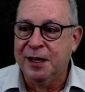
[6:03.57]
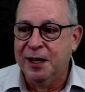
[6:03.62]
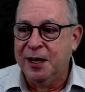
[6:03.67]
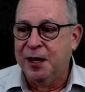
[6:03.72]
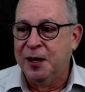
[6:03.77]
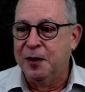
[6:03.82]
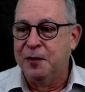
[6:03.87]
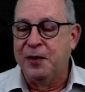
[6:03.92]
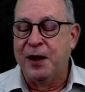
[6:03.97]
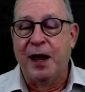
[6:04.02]

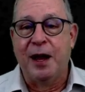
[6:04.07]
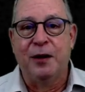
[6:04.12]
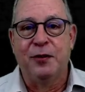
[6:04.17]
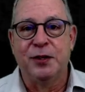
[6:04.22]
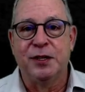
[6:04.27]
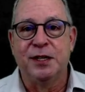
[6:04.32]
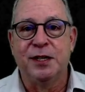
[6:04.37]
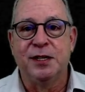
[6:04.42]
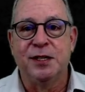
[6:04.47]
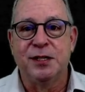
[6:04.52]
of how it
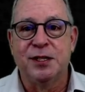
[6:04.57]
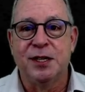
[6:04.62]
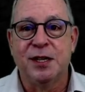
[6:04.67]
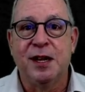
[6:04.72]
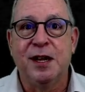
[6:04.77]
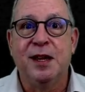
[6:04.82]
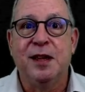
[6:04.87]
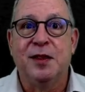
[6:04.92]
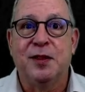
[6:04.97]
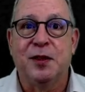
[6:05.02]
is
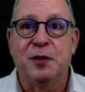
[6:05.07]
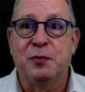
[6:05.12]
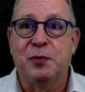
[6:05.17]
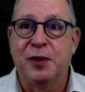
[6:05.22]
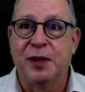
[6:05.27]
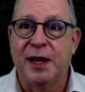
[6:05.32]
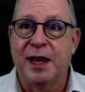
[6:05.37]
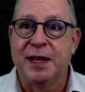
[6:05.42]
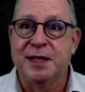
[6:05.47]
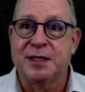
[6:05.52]
that
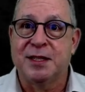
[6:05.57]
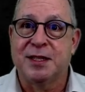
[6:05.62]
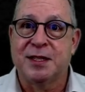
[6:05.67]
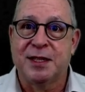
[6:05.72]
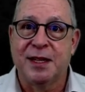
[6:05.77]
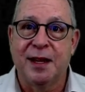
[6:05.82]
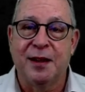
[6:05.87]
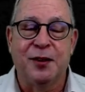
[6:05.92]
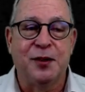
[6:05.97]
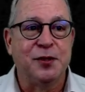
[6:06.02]
plant
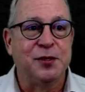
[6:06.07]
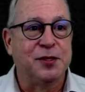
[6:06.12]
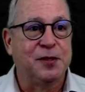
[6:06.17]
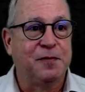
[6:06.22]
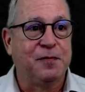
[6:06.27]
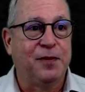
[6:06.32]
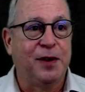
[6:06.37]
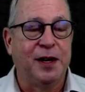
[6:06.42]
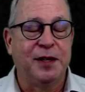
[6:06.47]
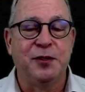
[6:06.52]
cells
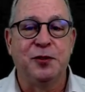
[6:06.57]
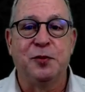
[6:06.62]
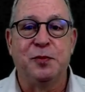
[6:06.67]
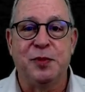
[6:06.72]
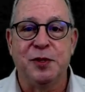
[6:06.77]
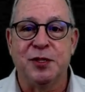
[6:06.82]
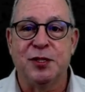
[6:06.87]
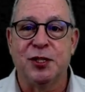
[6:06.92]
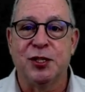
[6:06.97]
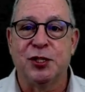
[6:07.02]
find their
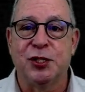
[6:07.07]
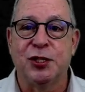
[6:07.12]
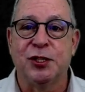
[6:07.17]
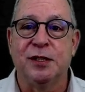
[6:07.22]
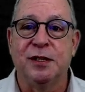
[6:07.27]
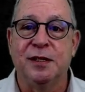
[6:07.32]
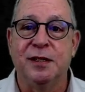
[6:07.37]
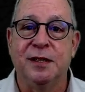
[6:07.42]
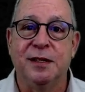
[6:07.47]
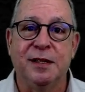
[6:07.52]

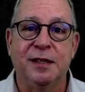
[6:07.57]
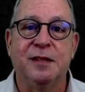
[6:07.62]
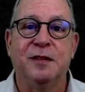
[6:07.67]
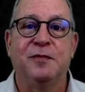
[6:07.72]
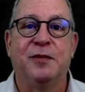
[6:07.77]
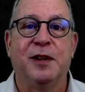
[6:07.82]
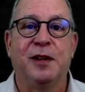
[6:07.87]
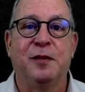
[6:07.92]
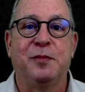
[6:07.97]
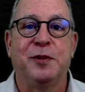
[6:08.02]
position in a
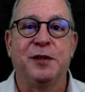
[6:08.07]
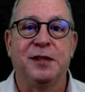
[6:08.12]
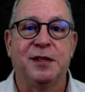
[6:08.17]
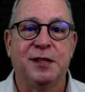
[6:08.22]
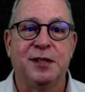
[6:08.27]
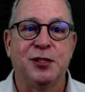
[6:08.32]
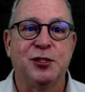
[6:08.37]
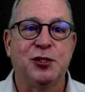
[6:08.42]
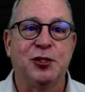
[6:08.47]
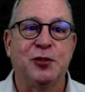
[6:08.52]
developing
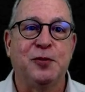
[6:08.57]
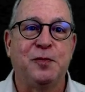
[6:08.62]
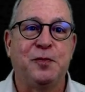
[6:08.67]
tissue.